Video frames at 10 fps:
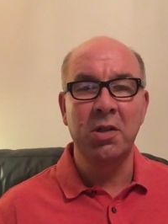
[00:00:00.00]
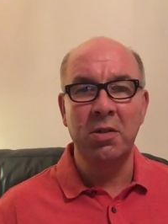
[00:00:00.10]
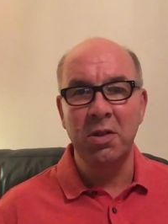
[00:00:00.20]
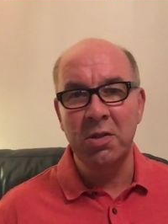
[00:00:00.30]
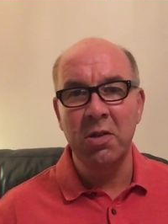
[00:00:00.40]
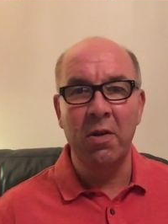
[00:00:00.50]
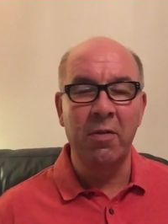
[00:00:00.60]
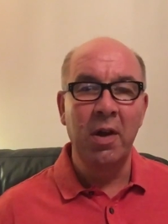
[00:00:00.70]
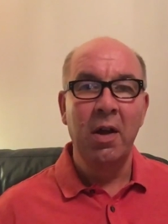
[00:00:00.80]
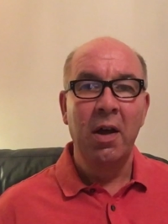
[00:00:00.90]
He just sort
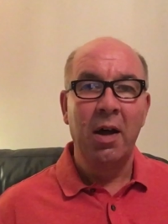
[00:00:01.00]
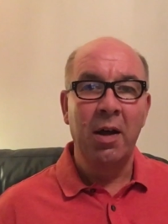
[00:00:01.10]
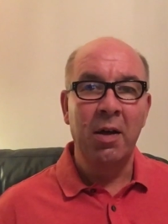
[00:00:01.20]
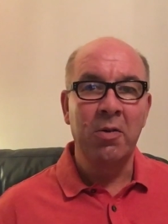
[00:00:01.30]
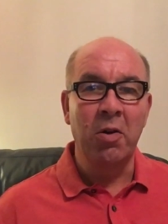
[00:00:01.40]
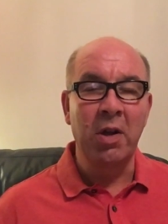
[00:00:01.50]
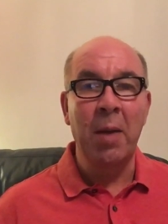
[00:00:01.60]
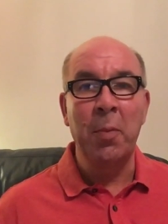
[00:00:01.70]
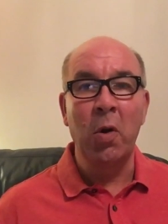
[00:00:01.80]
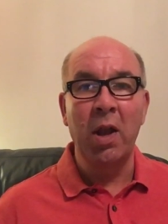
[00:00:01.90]
of couldn't
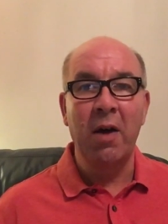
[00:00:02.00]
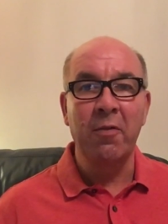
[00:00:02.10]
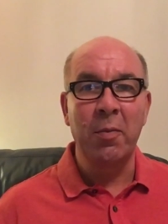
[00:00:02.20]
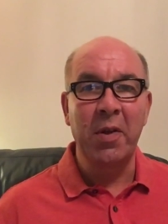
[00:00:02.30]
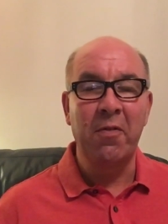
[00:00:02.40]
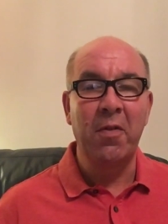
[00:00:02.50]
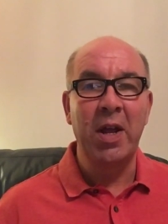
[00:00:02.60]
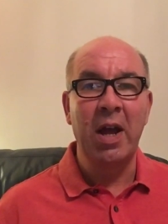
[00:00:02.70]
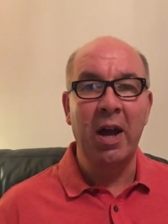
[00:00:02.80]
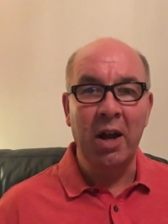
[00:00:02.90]
get a ball out from his
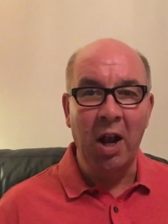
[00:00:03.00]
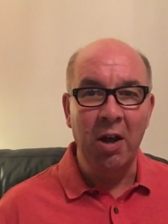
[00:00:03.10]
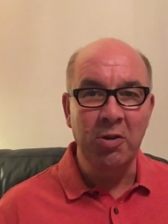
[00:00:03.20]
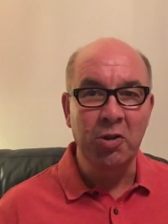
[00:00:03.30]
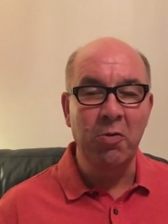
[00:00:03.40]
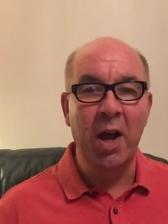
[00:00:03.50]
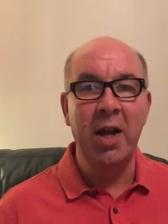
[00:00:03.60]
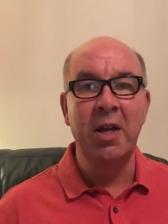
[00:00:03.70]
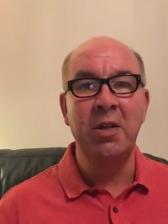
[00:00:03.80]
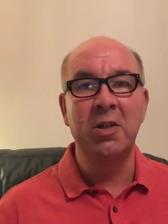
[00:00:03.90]
feet at close
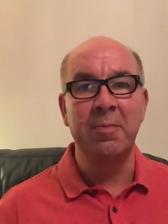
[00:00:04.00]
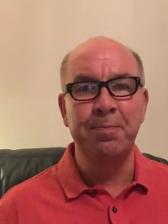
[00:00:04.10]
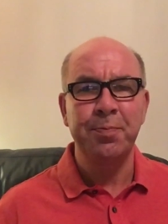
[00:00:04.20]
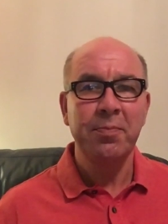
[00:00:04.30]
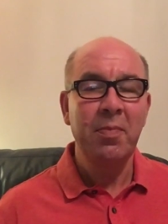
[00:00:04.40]
range, and